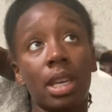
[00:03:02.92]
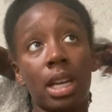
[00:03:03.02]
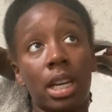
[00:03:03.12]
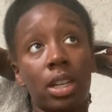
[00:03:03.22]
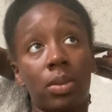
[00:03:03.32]

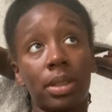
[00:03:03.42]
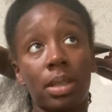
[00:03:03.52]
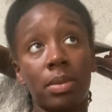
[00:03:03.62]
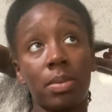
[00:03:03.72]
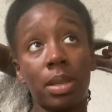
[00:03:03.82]
I don't want
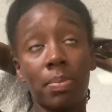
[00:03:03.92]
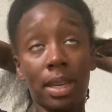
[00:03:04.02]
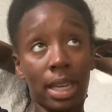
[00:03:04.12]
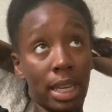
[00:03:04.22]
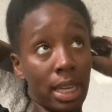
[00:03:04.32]
them to be
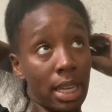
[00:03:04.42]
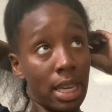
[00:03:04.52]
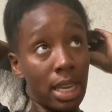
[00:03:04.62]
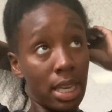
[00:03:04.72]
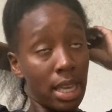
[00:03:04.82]

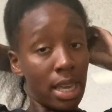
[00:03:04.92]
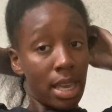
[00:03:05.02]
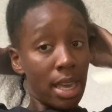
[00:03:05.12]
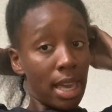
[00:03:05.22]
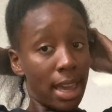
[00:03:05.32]
big,
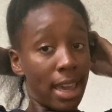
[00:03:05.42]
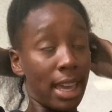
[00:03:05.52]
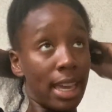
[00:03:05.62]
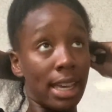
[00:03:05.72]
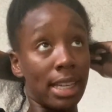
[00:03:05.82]

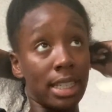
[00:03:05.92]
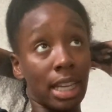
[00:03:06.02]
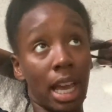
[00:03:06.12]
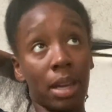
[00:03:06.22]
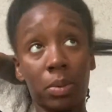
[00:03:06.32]
and
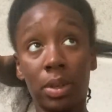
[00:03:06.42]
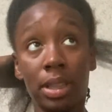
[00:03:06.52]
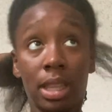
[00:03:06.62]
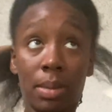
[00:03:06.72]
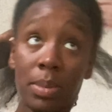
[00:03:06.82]
I
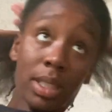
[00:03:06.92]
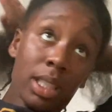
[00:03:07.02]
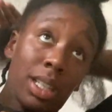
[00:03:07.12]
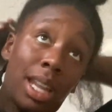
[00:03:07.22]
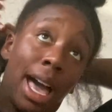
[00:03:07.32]
want them
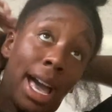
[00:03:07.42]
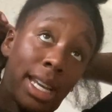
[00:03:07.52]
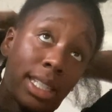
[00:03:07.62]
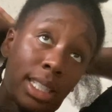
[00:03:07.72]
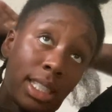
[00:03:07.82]
to
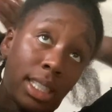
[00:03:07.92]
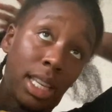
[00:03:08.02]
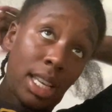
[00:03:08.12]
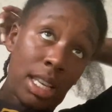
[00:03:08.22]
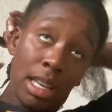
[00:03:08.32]
last
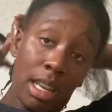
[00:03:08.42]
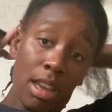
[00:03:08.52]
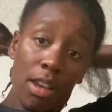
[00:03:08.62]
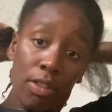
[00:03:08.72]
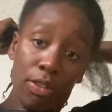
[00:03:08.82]

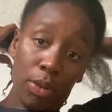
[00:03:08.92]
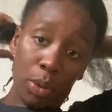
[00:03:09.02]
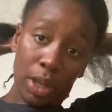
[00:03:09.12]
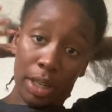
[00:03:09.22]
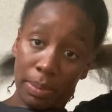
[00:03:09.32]

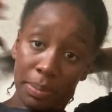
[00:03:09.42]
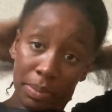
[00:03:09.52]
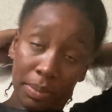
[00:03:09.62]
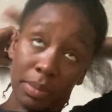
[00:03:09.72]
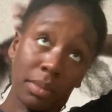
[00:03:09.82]
for
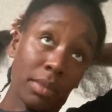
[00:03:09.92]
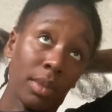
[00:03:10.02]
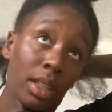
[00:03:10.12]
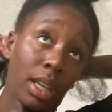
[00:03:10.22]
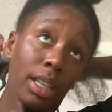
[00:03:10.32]

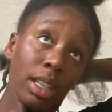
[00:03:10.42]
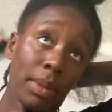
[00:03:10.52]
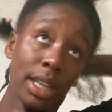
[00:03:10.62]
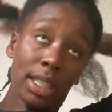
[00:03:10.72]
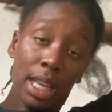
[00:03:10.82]
a good
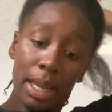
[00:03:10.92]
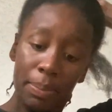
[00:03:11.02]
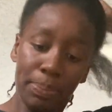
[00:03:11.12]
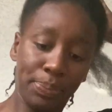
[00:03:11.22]
amount of time.